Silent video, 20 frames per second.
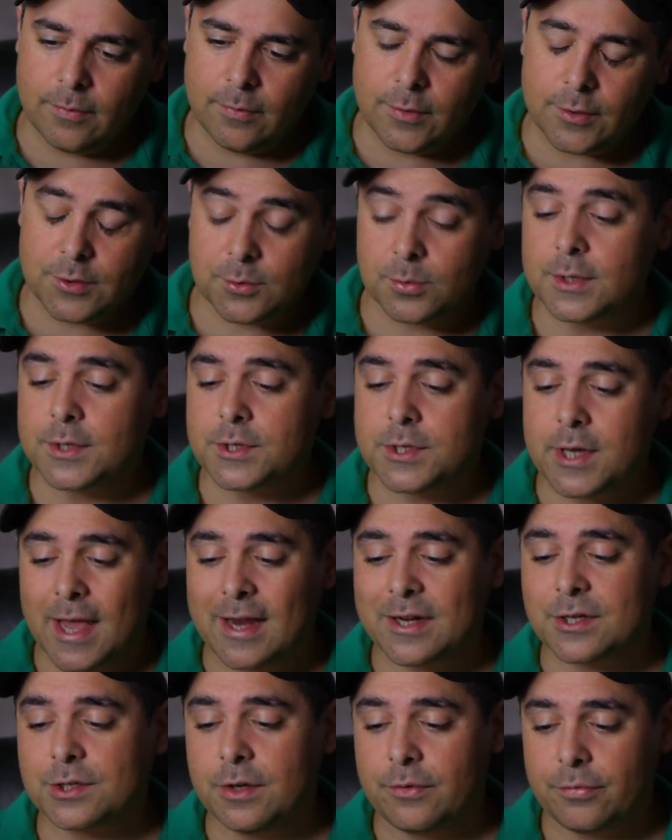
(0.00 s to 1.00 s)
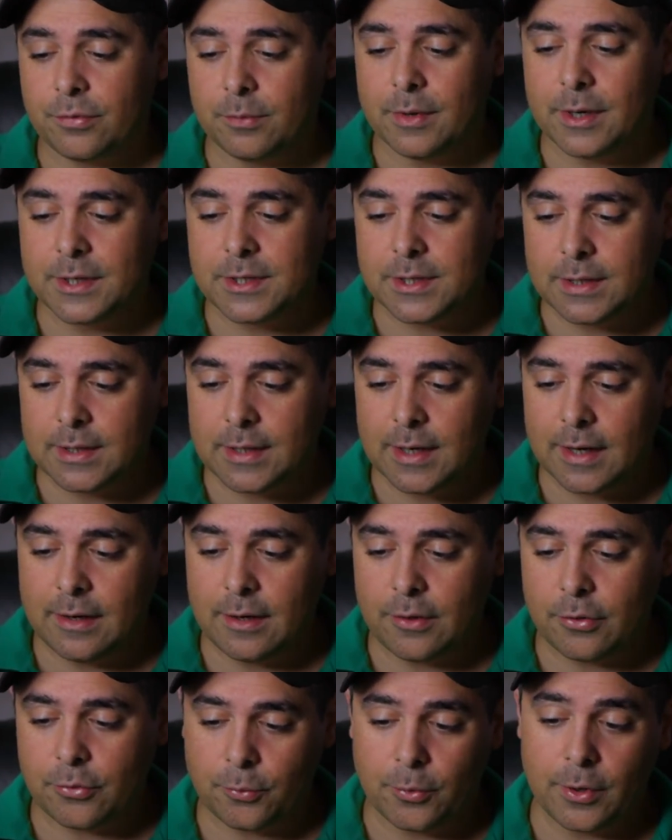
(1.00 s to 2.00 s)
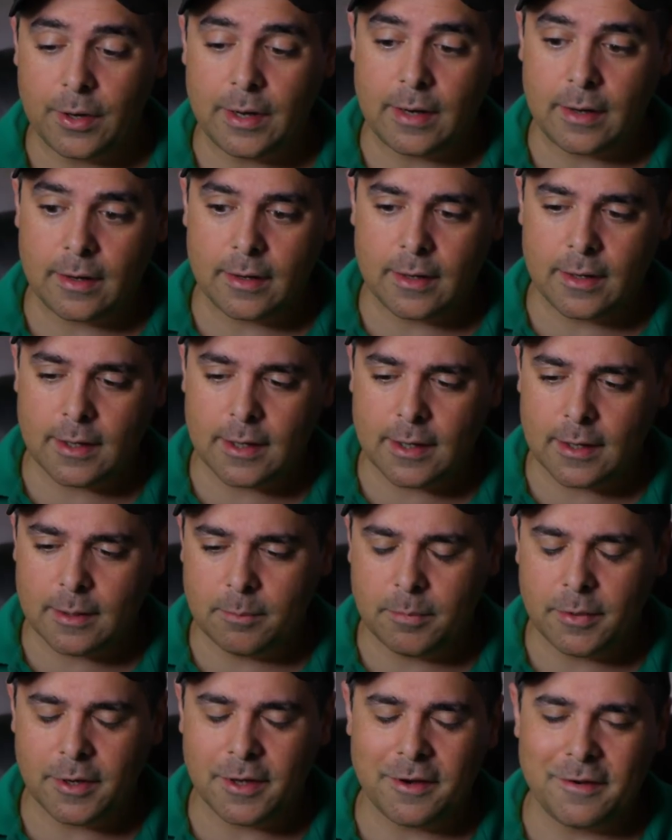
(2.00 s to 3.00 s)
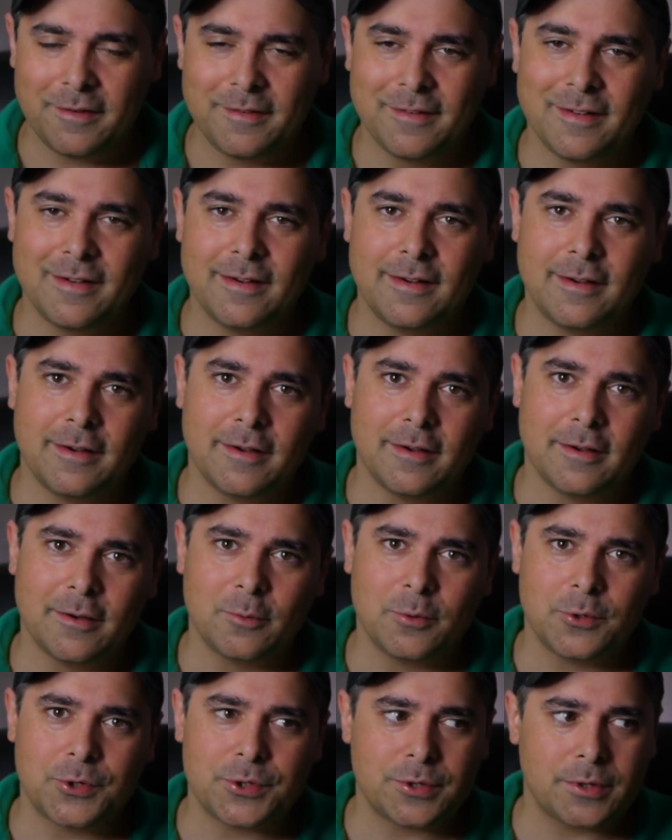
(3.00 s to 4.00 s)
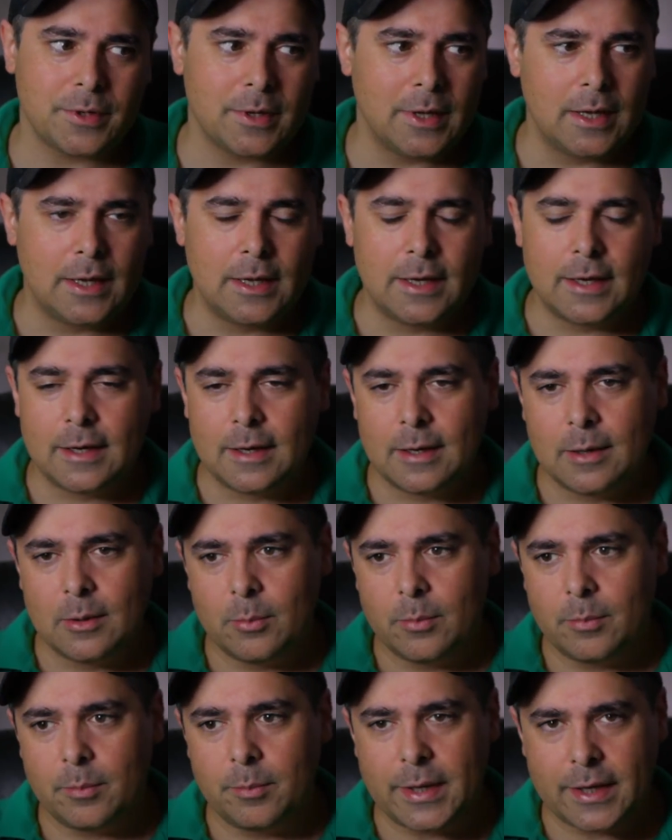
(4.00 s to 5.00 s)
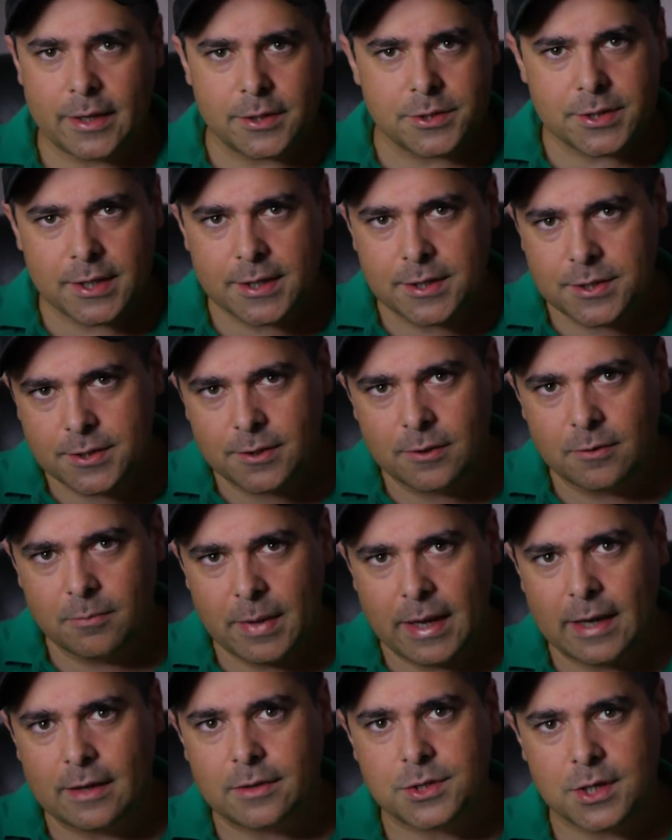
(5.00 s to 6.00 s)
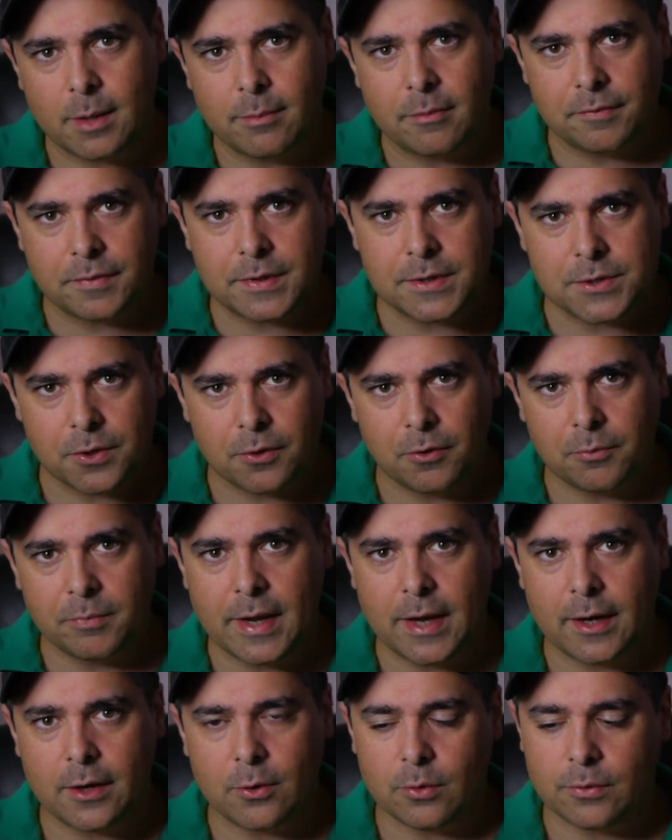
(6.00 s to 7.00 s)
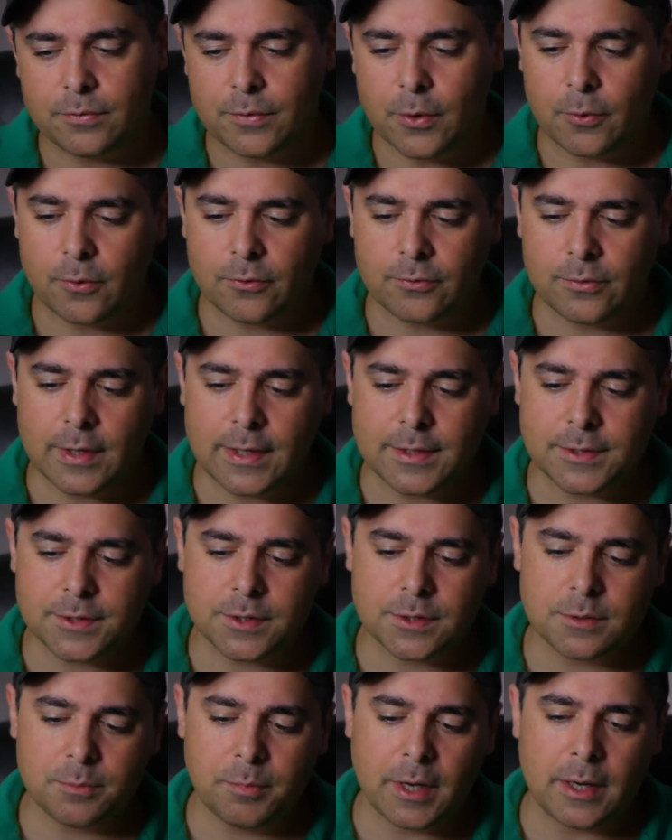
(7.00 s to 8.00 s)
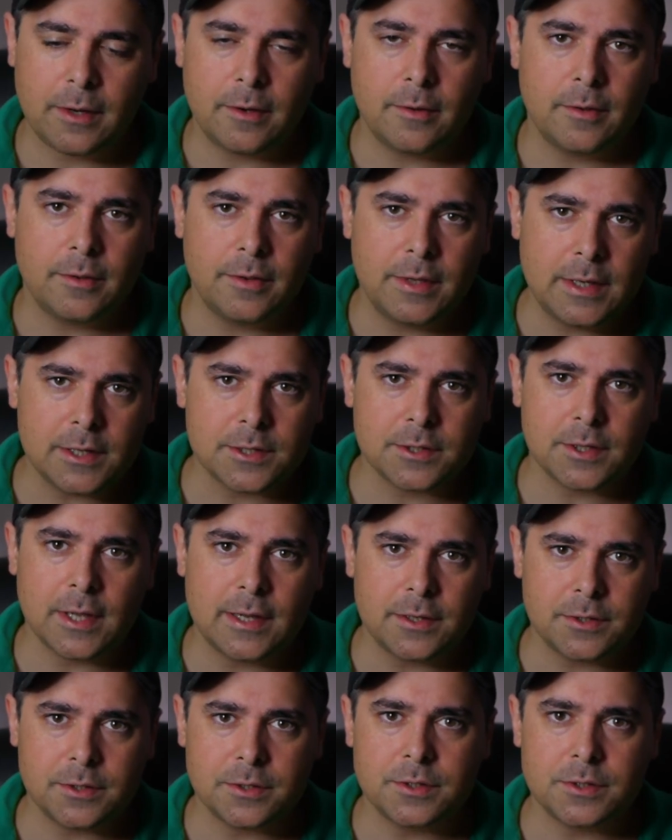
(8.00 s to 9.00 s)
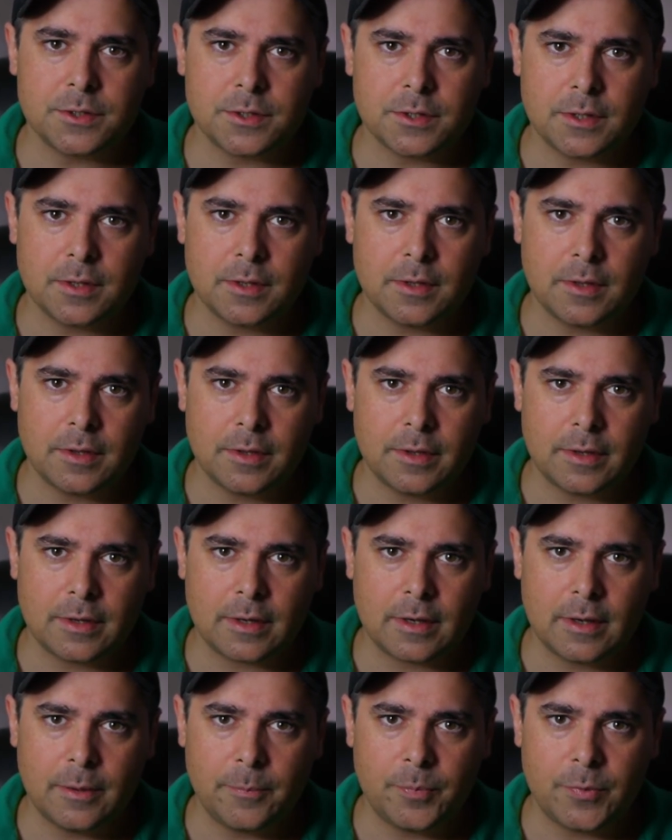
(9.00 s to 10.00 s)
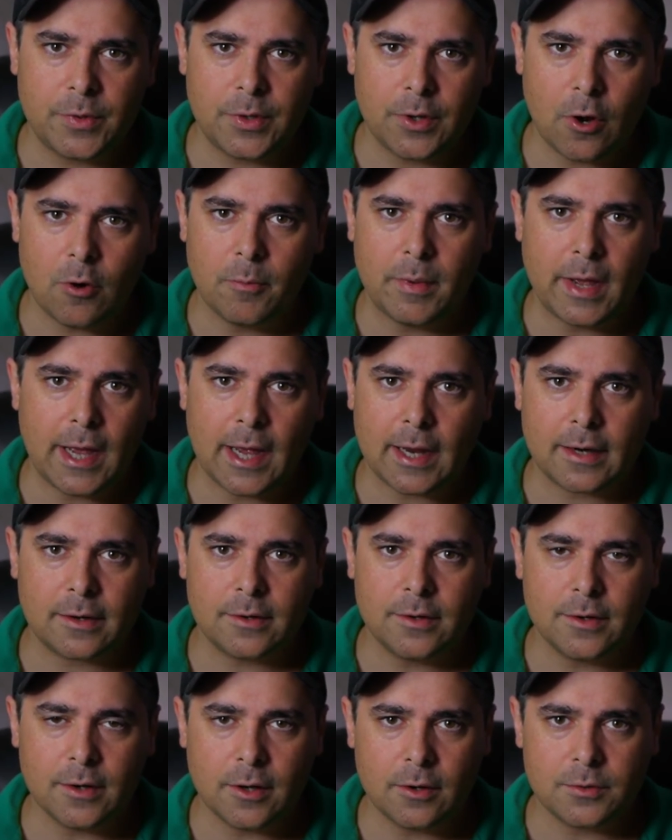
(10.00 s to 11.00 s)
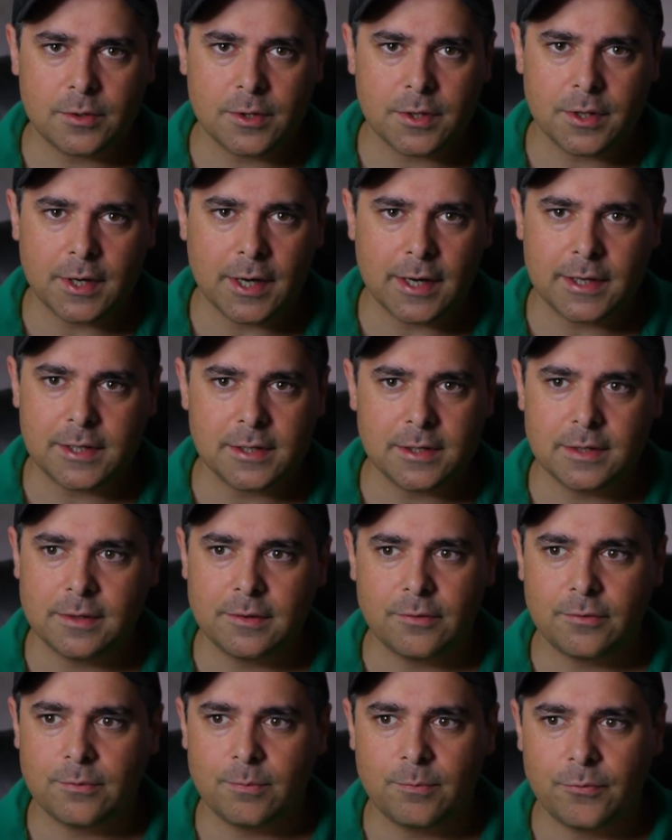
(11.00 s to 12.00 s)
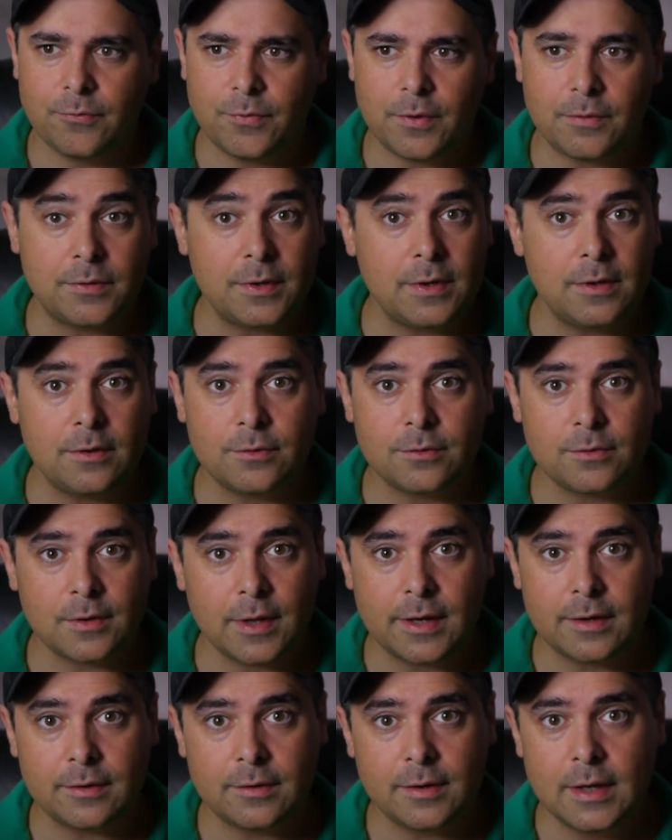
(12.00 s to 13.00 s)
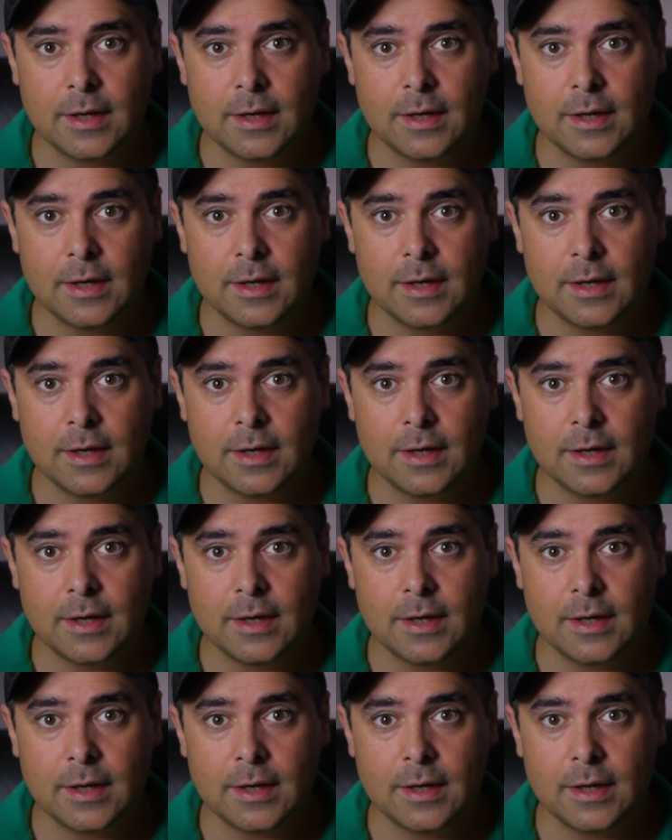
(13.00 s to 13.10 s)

this one is actually from 1993, uh, but uh, which because they still make some of these old manual focus lenses. But these lenses uh, go back, you know, to the 1950s, late